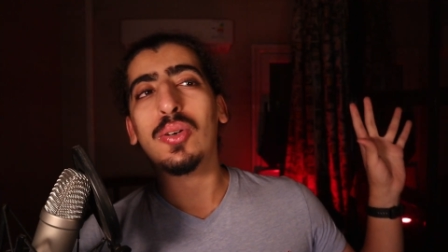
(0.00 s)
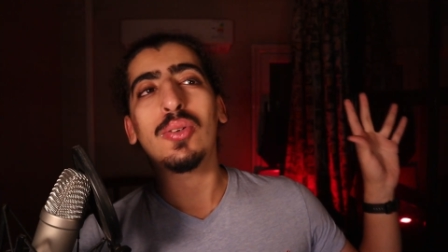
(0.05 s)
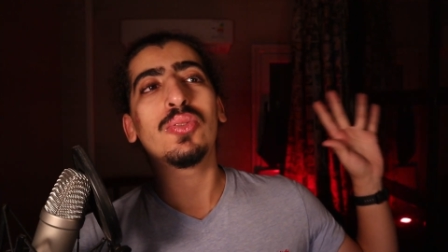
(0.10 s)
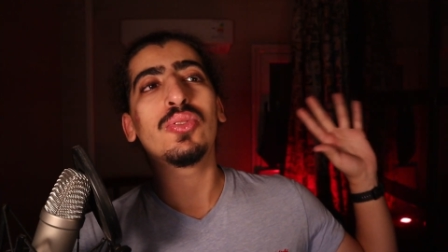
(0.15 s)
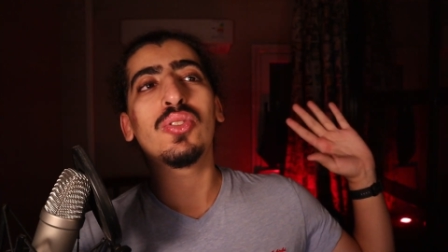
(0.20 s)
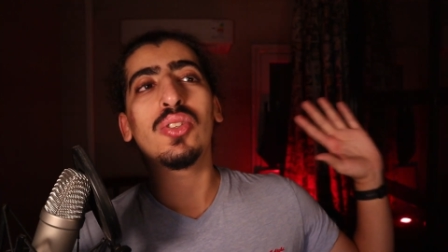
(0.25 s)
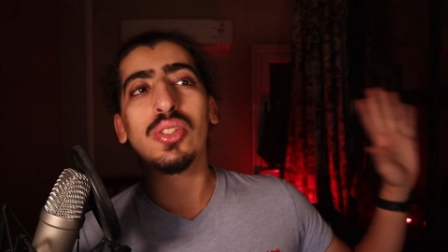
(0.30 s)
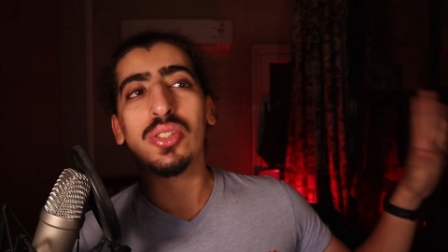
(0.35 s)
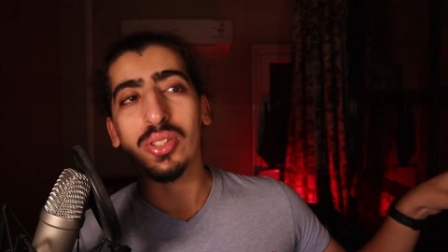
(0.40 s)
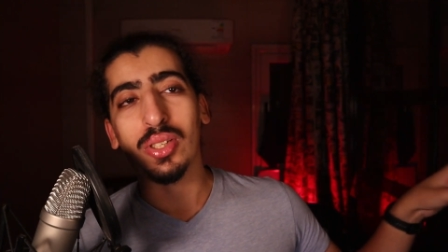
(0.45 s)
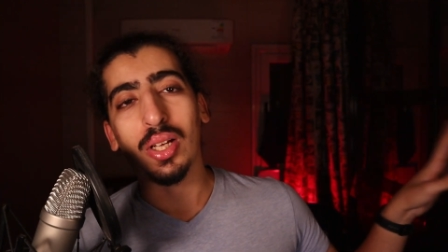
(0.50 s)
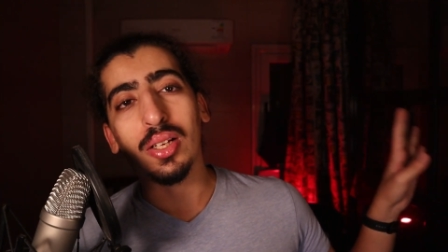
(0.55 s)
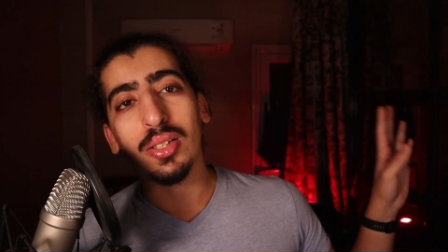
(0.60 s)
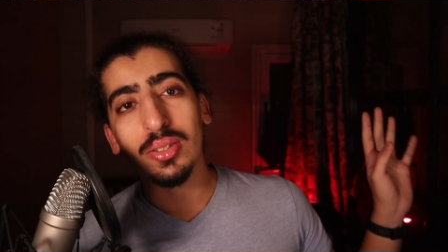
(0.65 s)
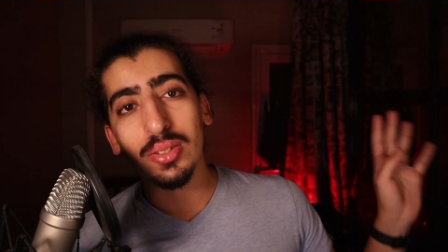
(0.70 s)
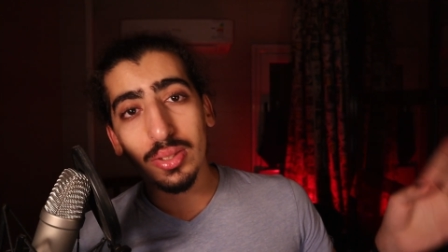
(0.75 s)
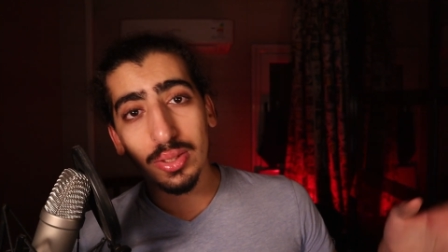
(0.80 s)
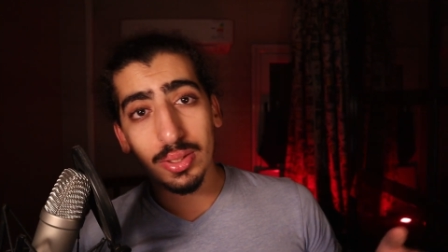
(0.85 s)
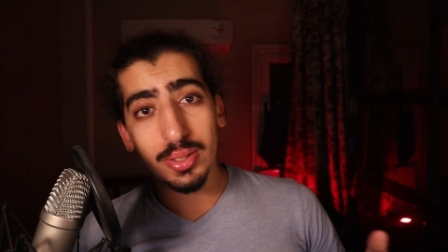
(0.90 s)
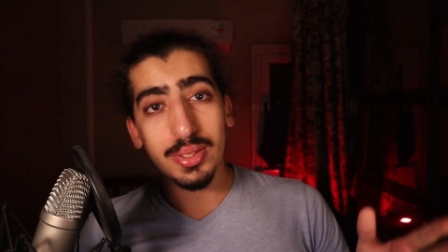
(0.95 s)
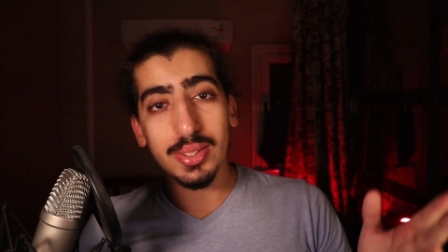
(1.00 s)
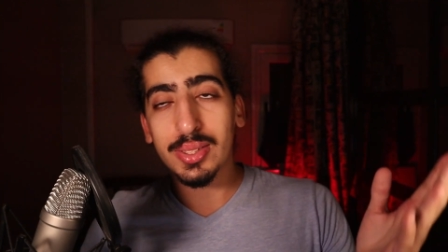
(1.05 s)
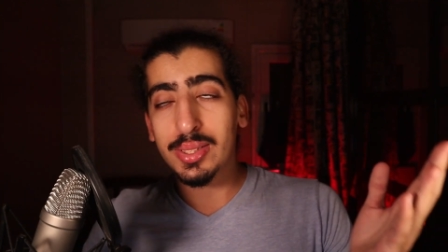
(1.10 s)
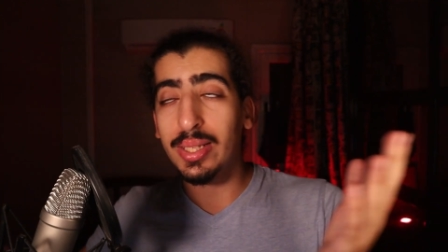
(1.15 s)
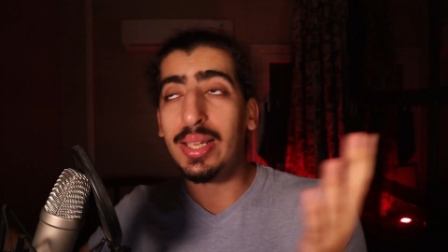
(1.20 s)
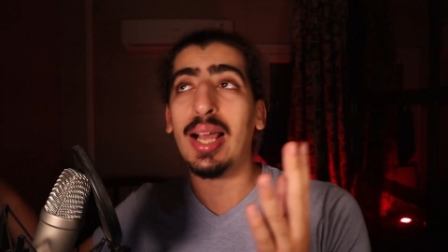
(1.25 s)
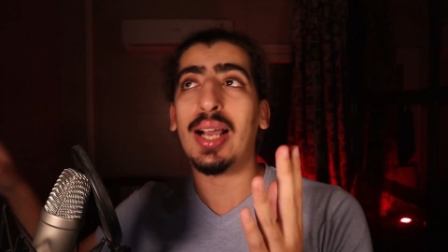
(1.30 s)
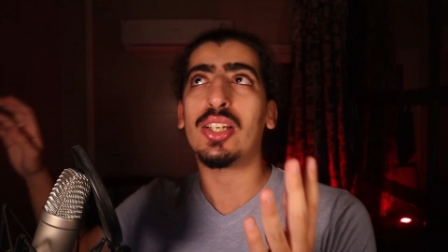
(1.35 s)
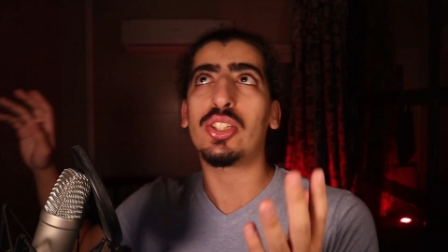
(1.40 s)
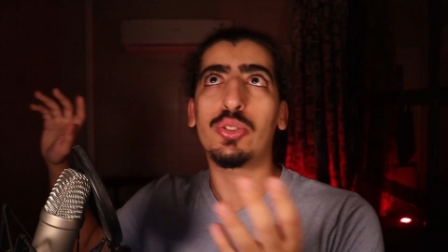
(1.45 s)
own results
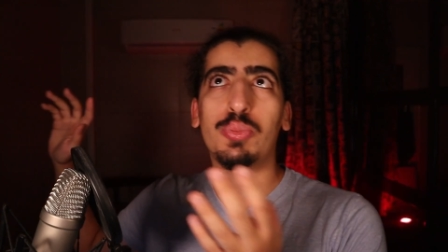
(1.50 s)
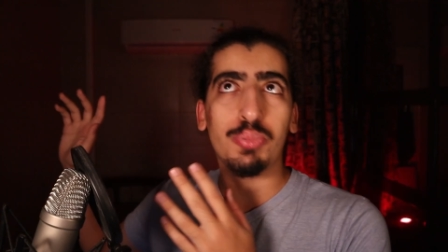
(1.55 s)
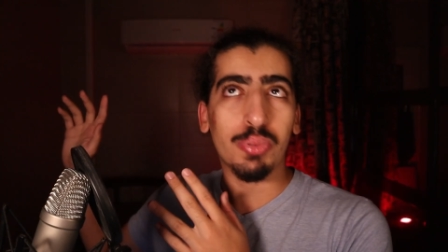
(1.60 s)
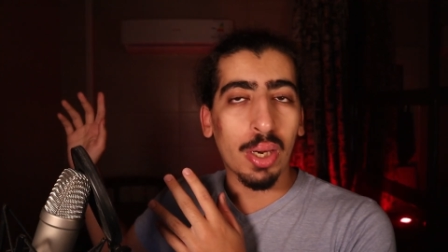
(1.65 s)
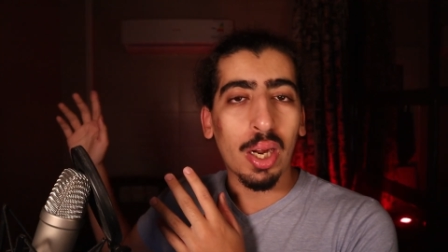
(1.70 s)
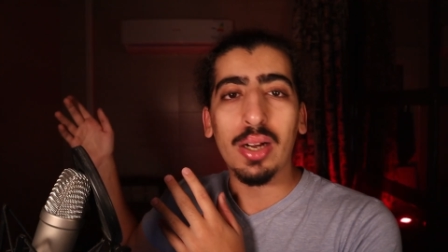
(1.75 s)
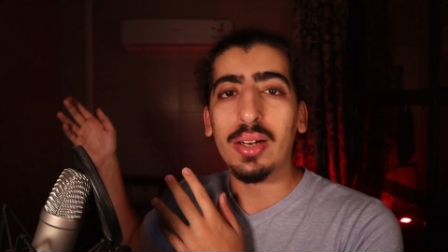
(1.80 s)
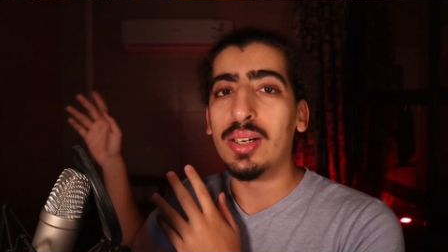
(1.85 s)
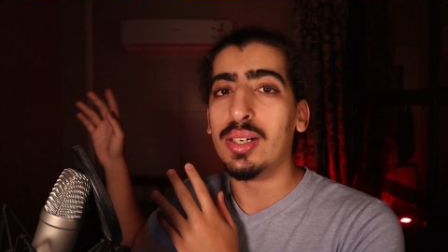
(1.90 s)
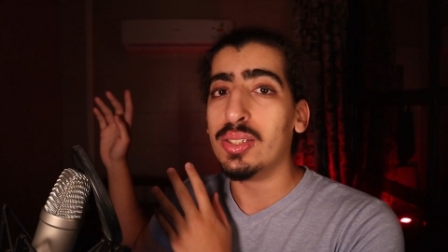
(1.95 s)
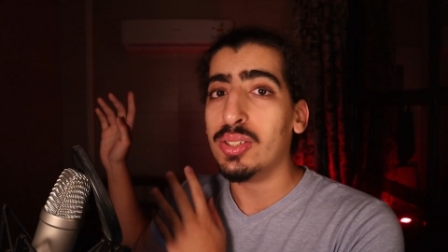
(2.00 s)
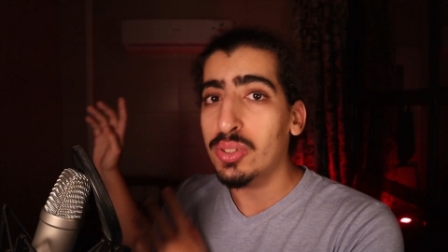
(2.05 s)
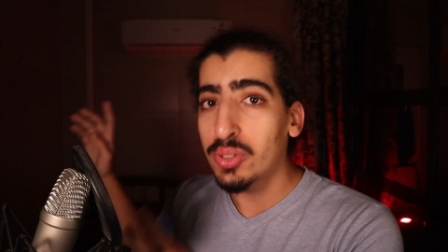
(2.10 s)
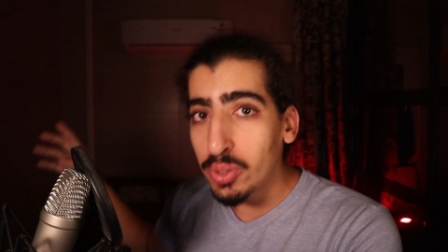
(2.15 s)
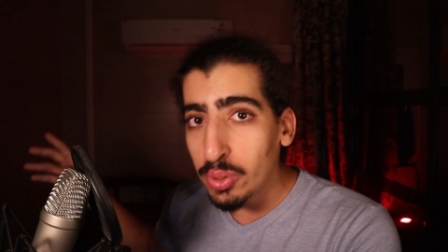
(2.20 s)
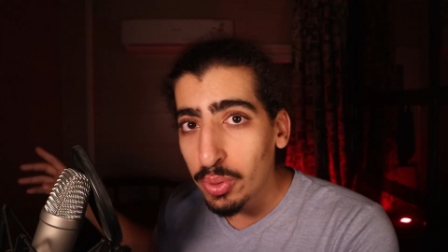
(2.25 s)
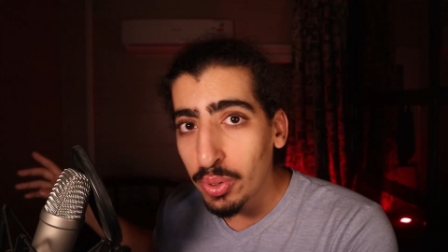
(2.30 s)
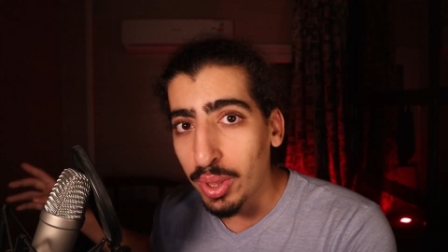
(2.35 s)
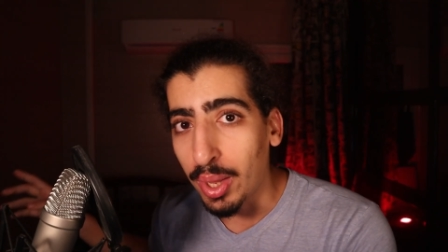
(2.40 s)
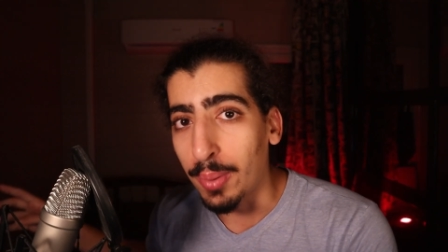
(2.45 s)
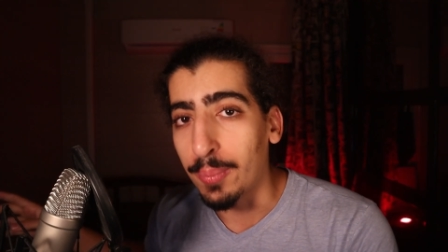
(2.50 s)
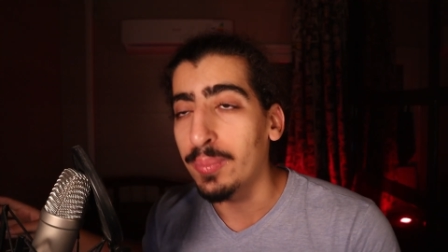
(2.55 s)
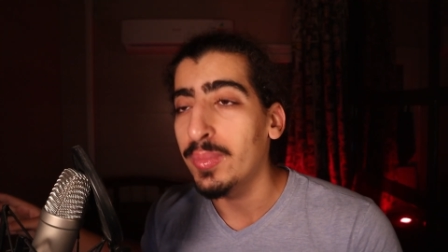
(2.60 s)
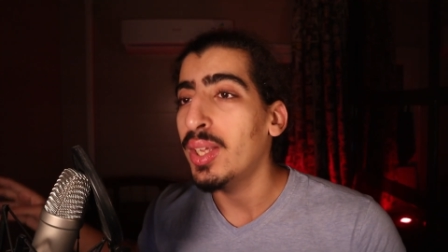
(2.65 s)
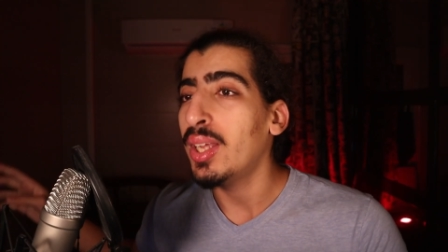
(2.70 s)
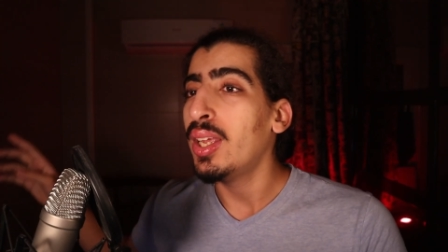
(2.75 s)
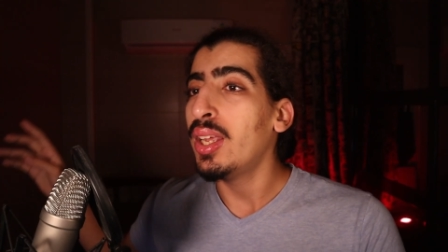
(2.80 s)
/ progress to them.